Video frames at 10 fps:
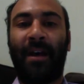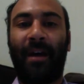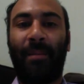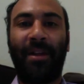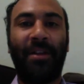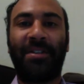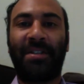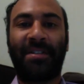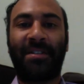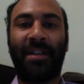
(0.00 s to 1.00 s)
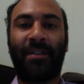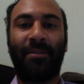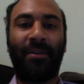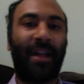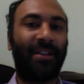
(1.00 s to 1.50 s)
But you just stick
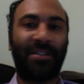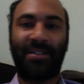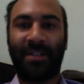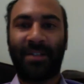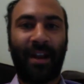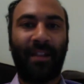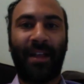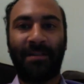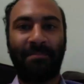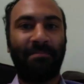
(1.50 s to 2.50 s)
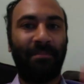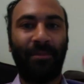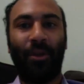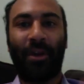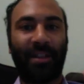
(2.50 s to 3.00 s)
through it and just kind of like
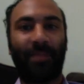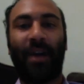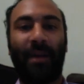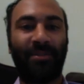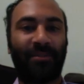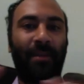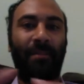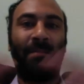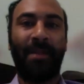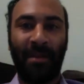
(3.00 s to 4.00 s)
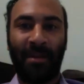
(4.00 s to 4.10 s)
look at the problems from